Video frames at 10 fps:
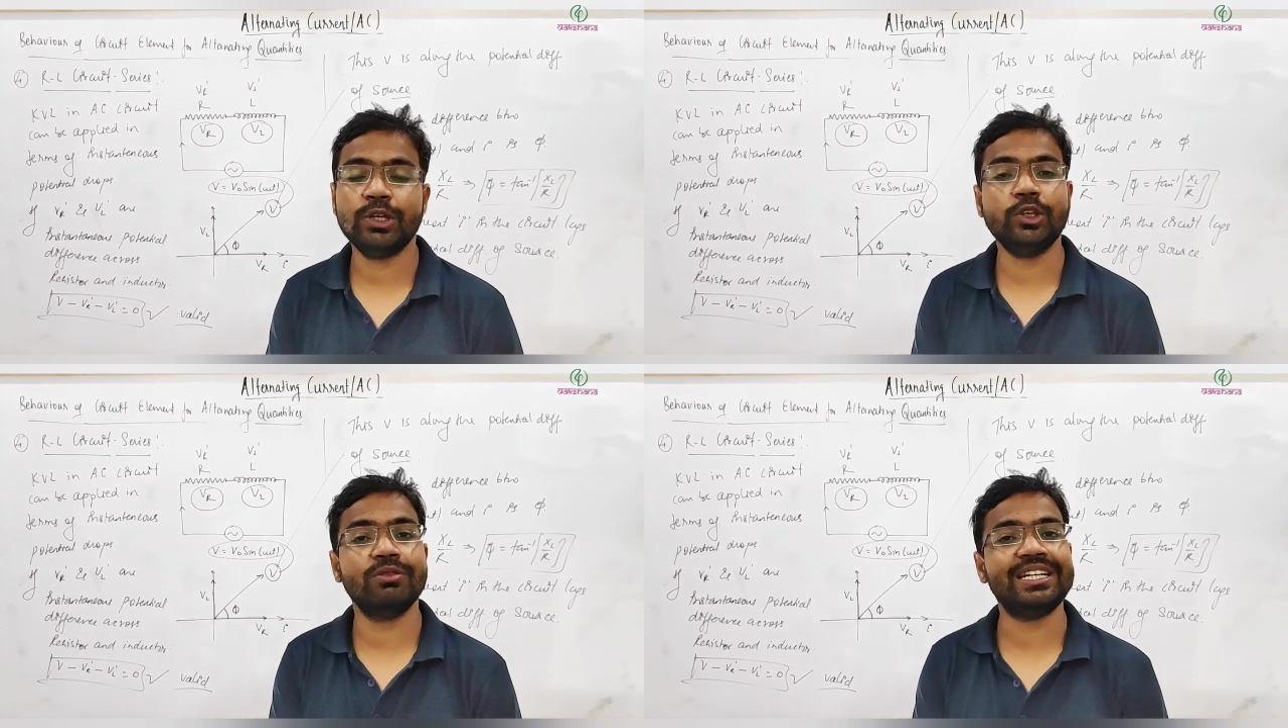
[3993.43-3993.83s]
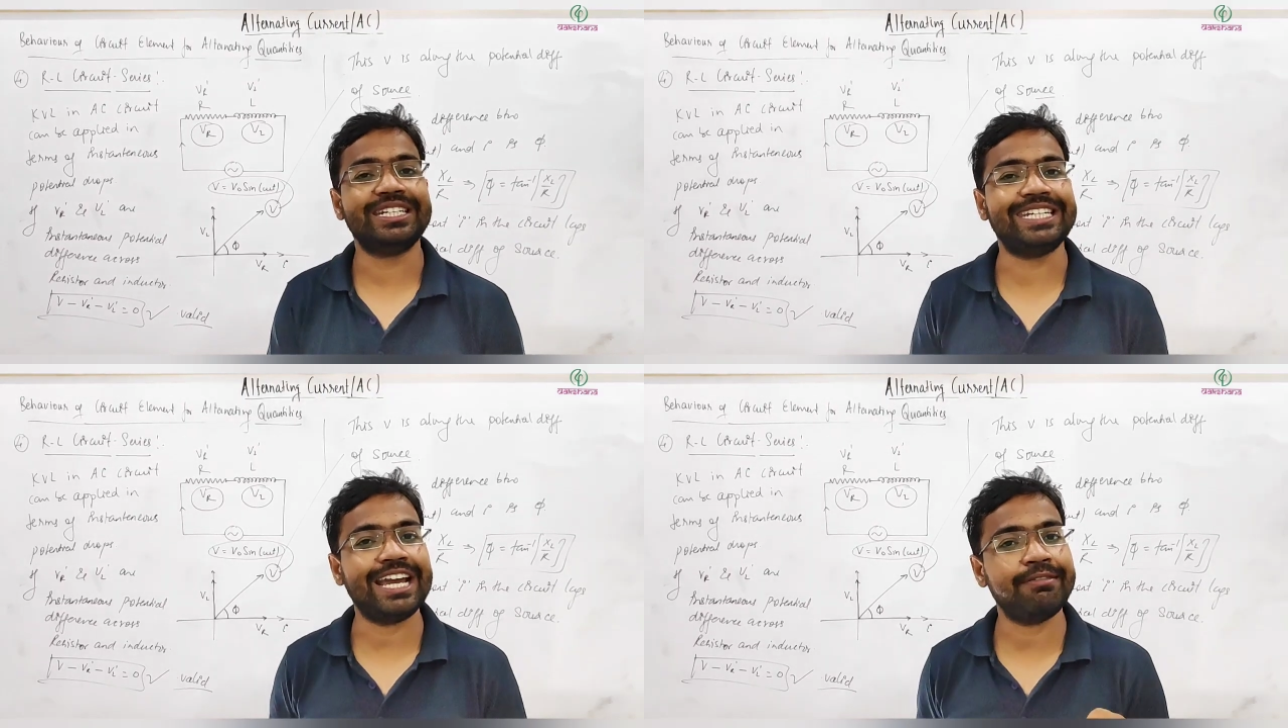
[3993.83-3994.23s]
You will
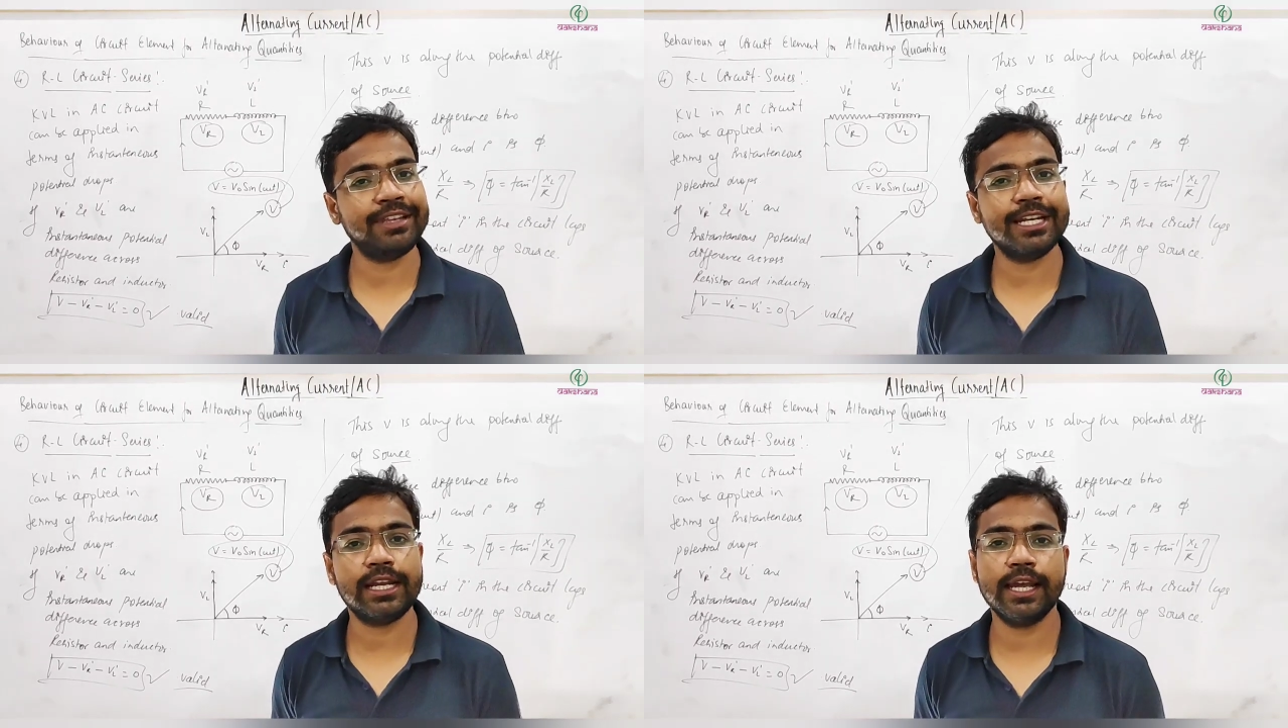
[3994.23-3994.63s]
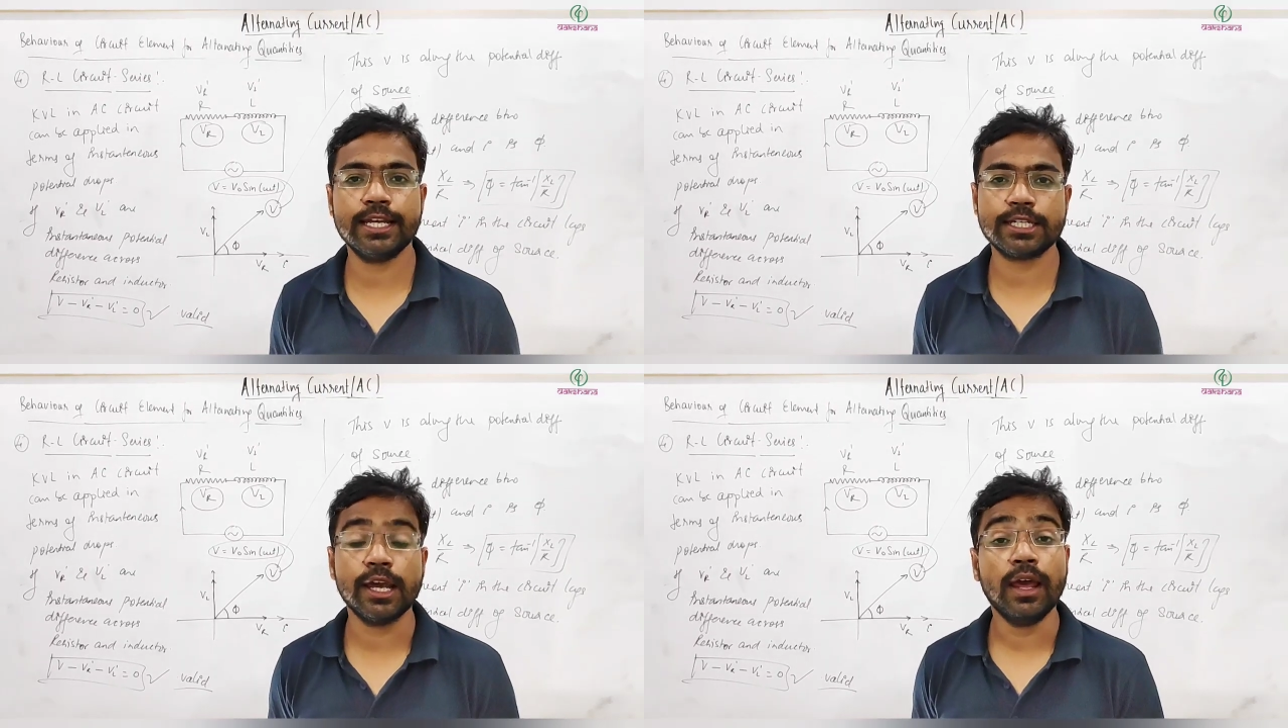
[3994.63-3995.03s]
definitely
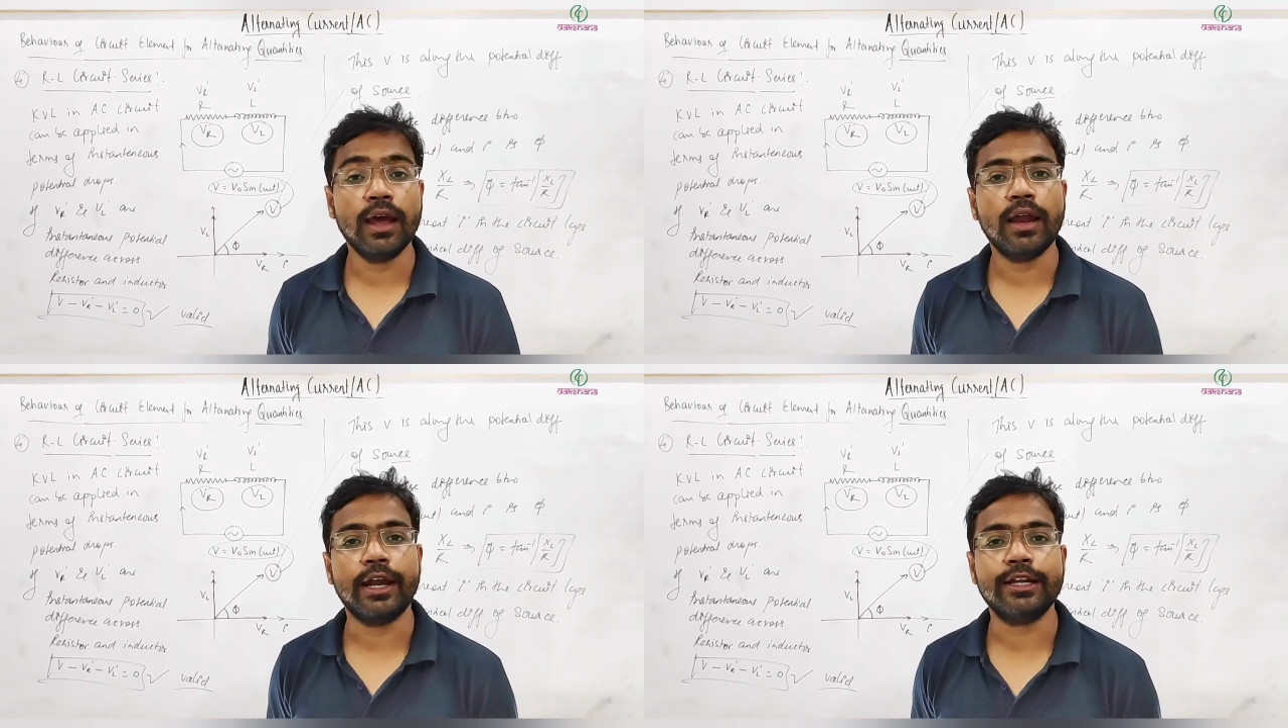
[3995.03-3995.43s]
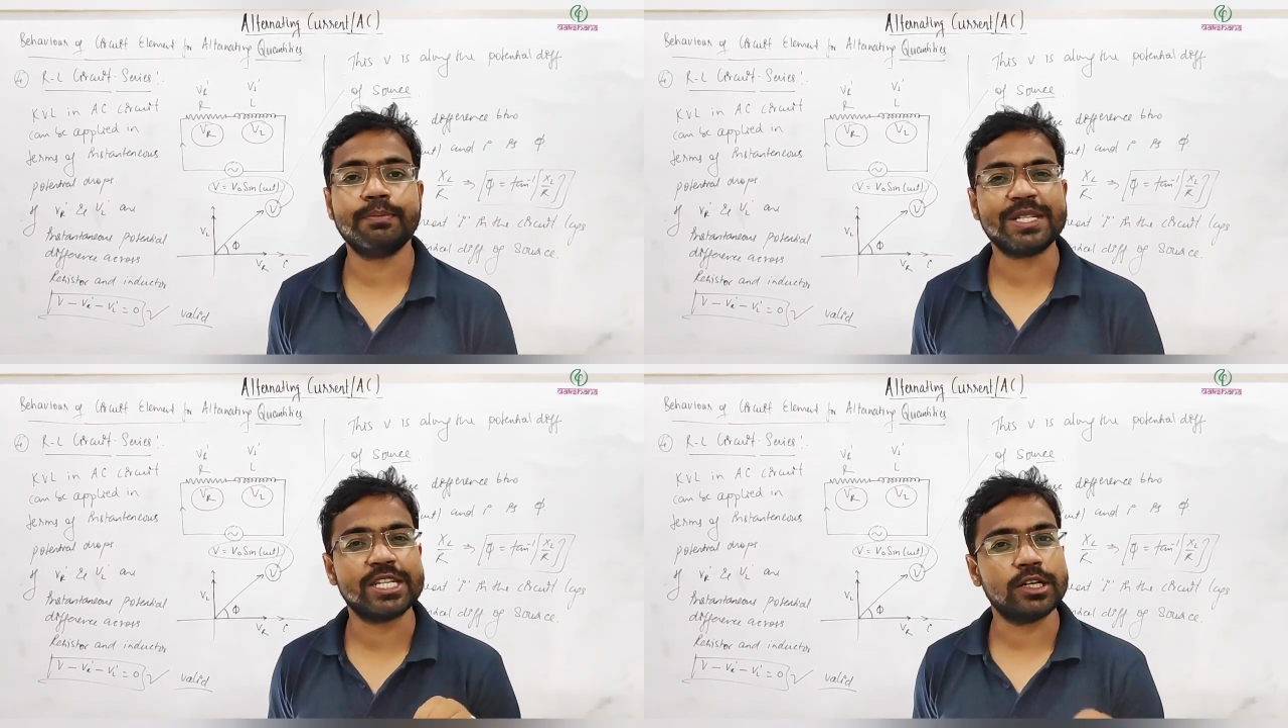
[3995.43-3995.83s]
get
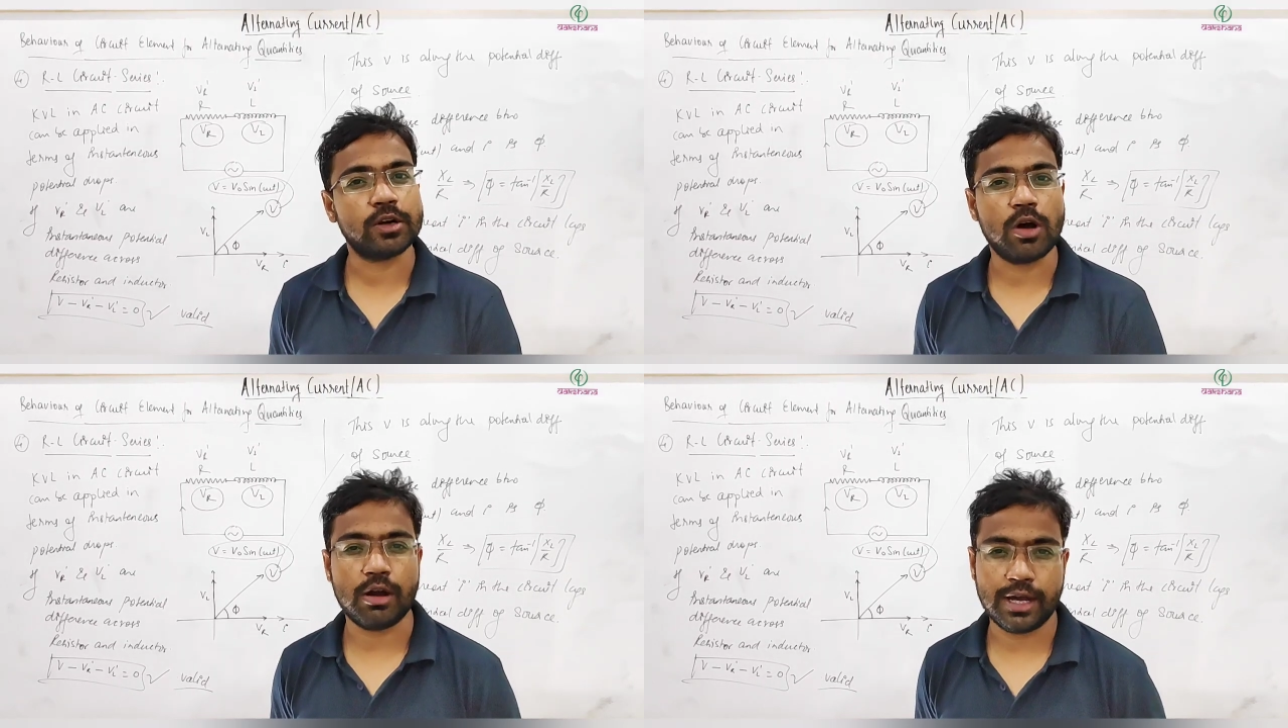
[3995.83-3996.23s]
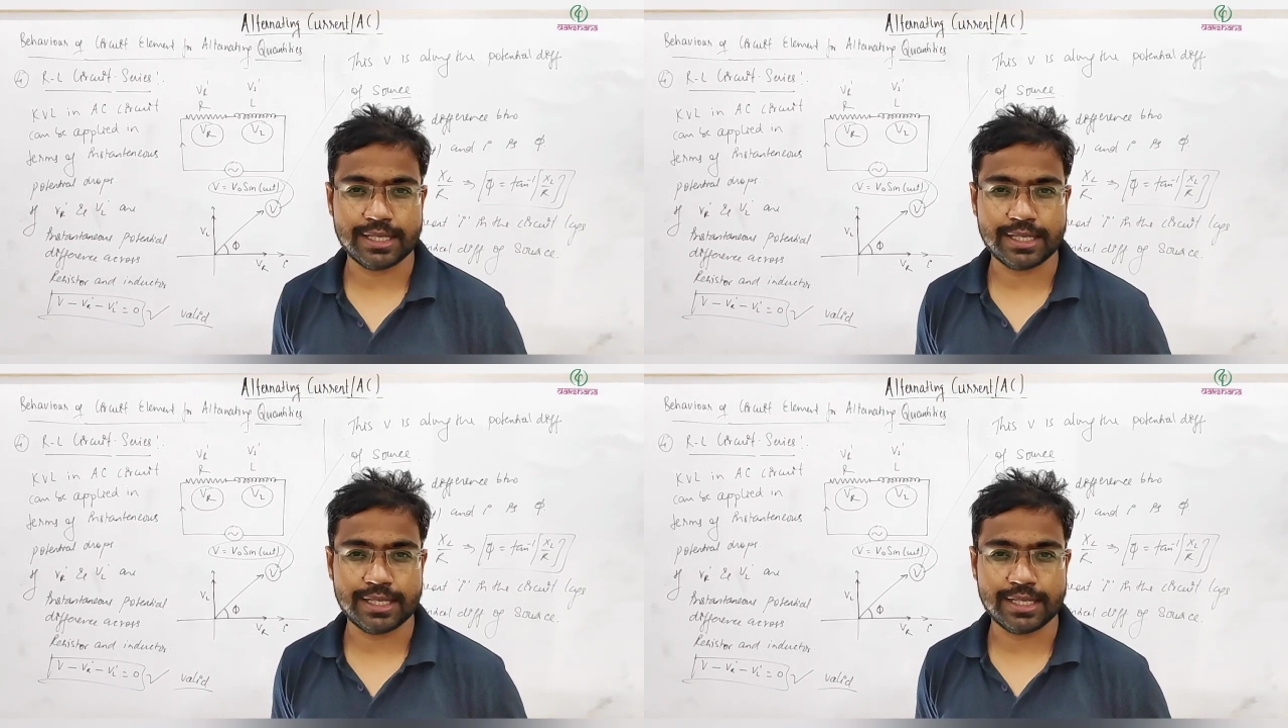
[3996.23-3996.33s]
100% wrong